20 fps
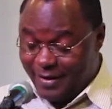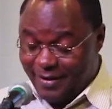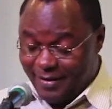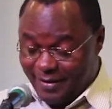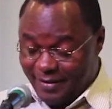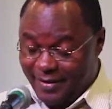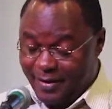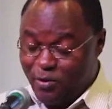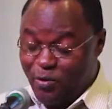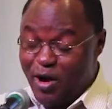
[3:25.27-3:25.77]

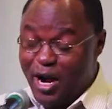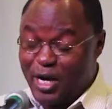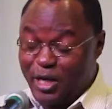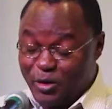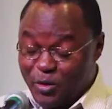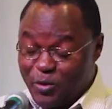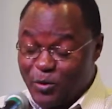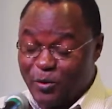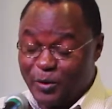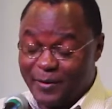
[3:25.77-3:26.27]
the
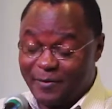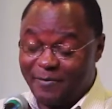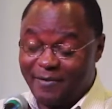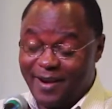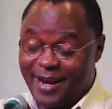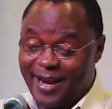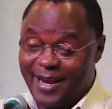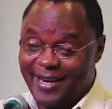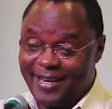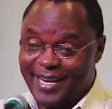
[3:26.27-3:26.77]
one
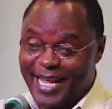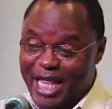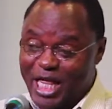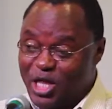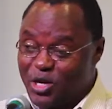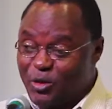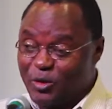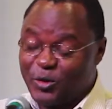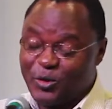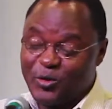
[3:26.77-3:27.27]
crucified
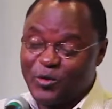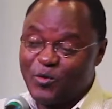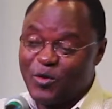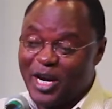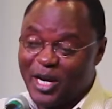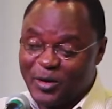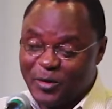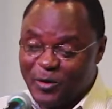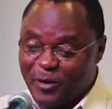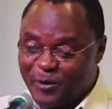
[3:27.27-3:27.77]
and those
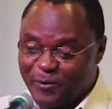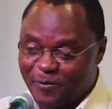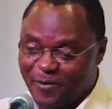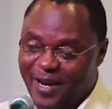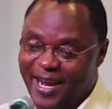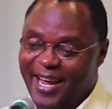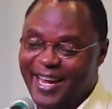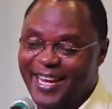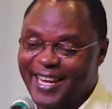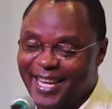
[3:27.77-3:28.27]
who are
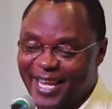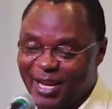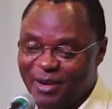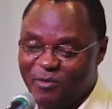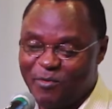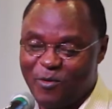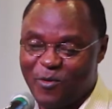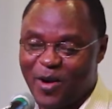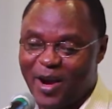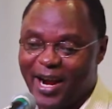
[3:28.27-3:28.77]
crucifying
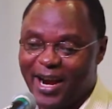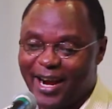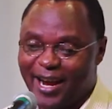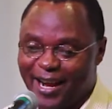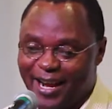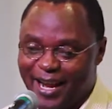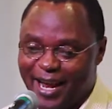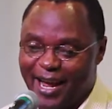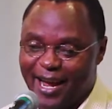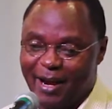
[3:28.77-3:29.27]
him were
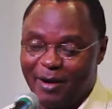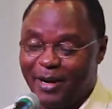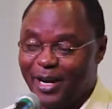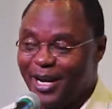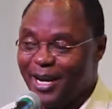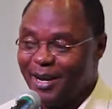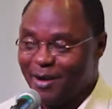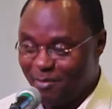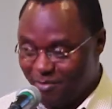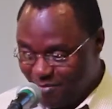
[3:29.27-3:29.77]
kind
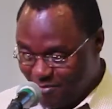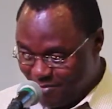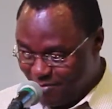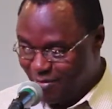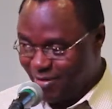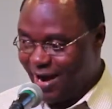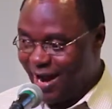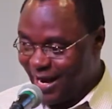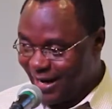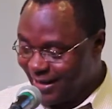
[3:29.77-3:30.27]
of
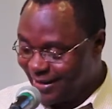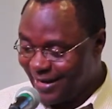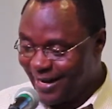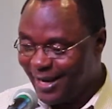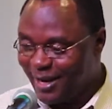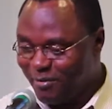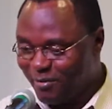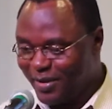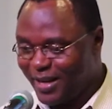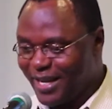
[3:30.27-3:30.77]
black
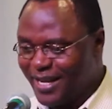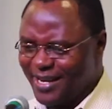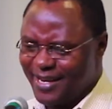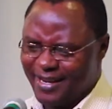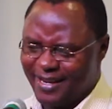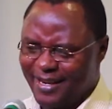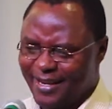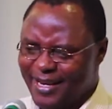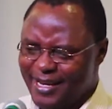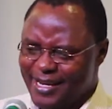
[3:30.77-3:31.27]
like
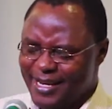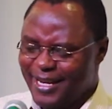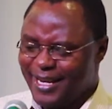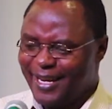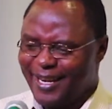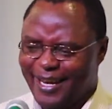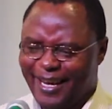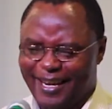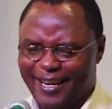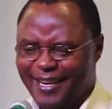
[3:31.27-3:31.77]
me.
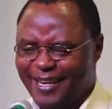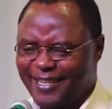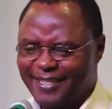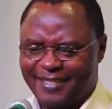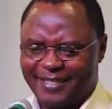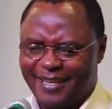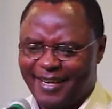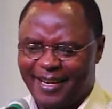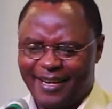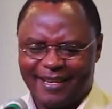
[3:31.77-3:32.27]
And
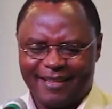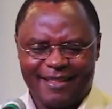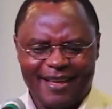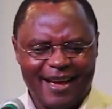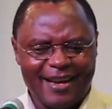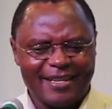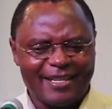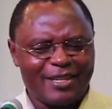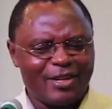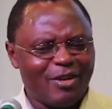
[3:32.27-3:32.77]
he said,
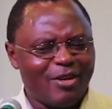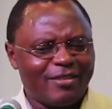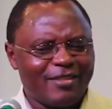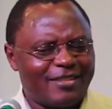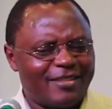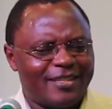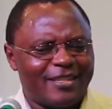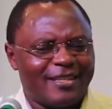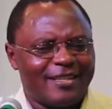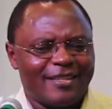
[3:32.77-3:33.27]
"That
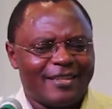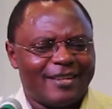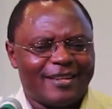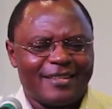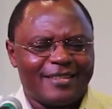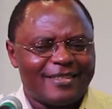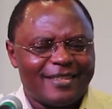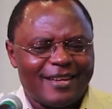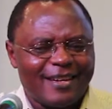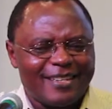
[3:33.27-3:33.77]
not
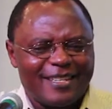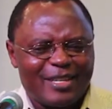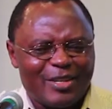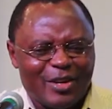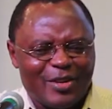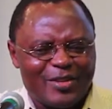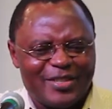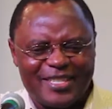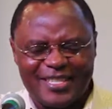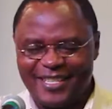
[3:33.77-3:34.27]
Jesus, that
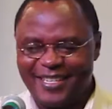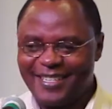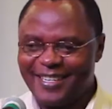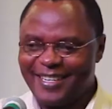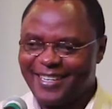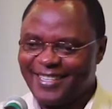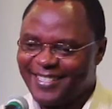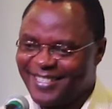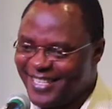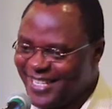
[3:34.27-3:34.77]
not
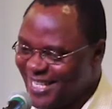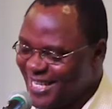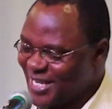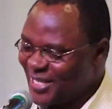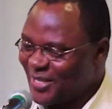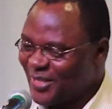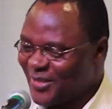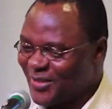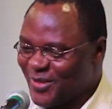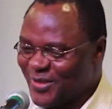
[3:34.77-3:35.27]
Jesus."
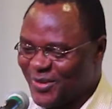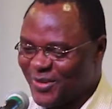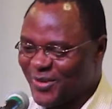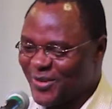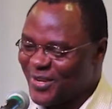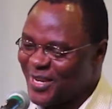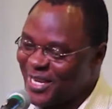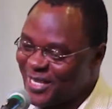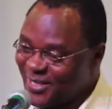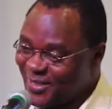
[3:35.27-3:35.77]

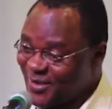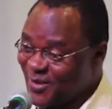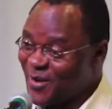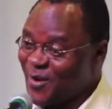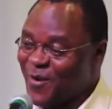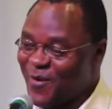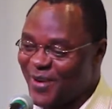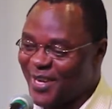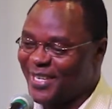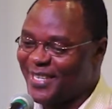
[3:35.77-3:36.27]
So he's
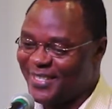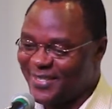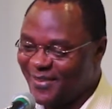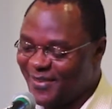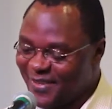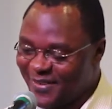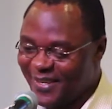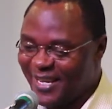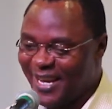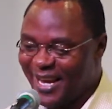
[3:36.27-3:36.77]

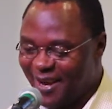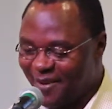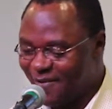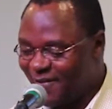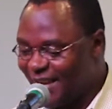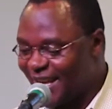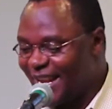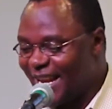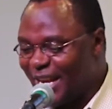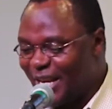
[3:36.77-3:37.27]
always uh,
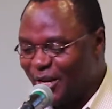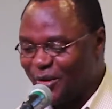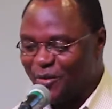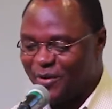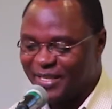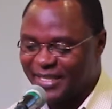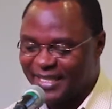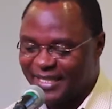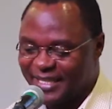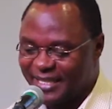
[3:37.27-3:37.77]
very
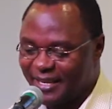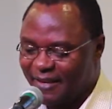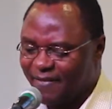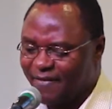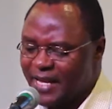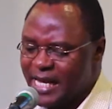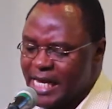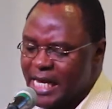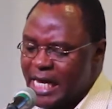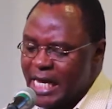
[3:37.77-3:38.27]

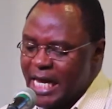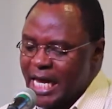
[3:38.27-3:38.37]
inquisitive.